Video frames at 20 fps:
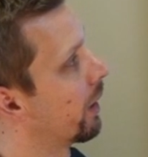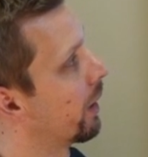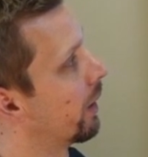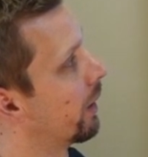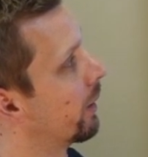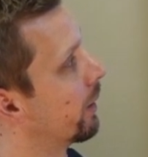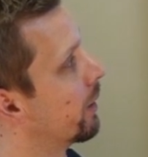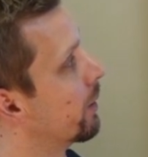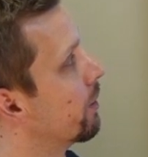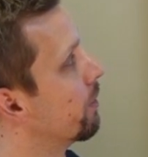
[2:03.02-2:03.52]

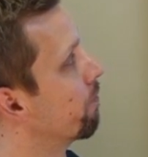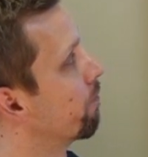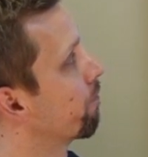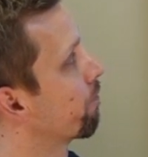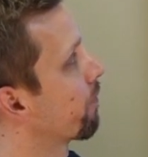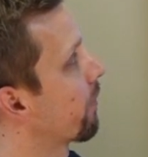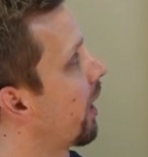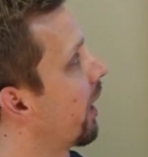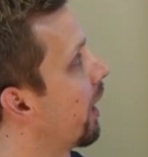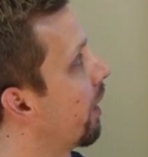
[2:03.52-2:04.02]

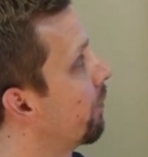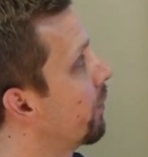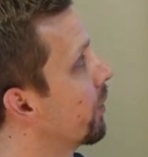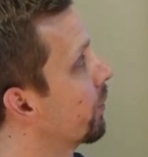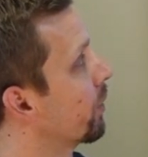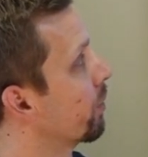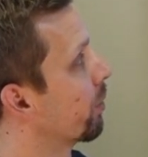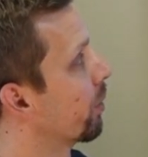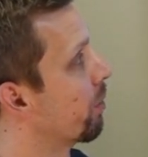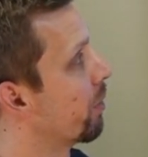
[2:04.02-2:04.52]
have
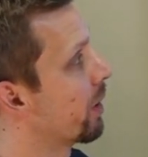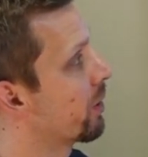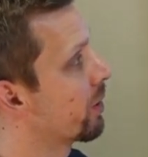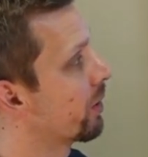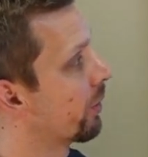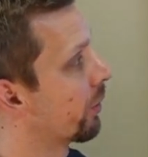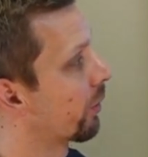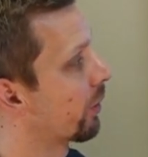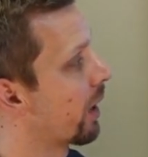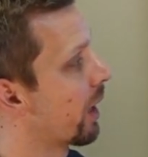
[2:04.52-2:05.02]
different
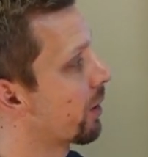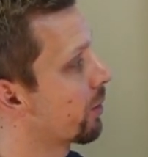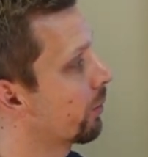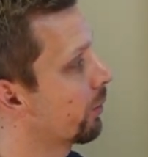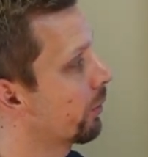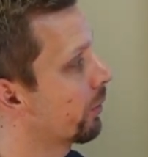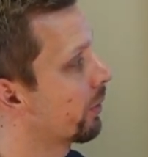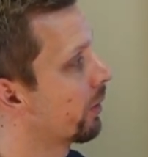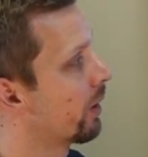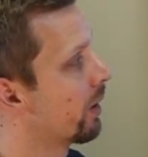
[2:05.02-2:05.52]
permission
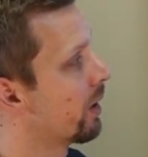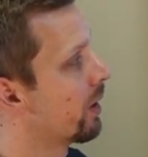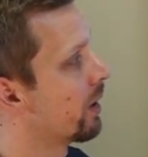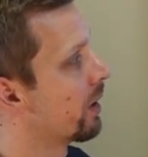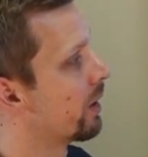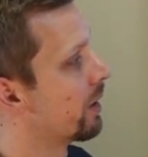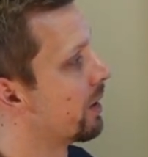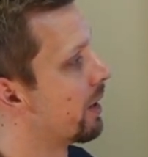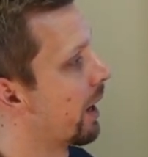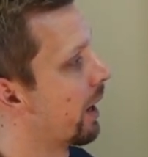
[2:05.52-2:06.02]
schedules
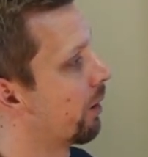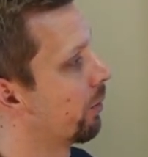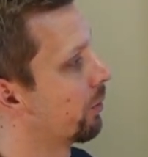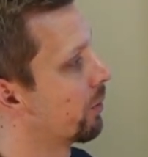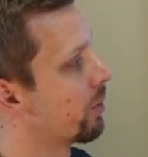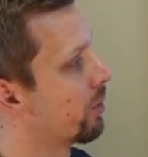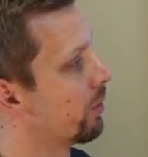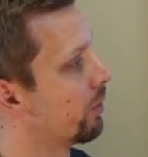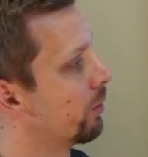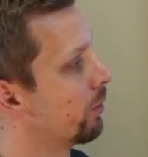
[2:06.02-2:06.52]

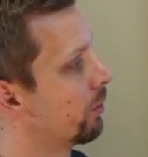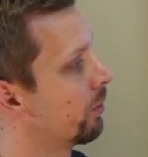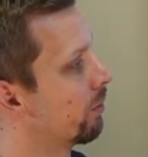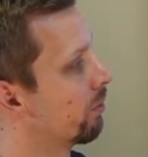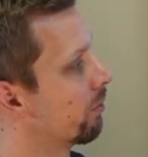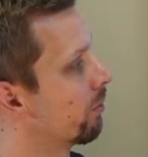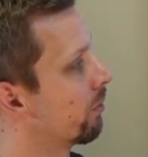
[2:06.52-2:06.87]
down to